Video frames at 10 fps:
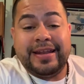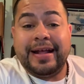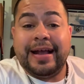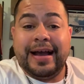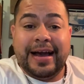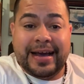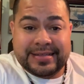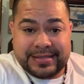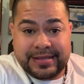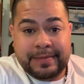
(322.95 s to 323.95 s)
The
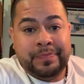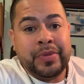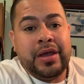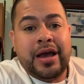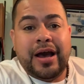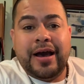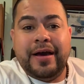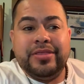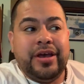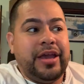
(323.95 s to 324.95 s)
constant,
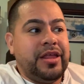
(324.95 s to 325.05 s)
the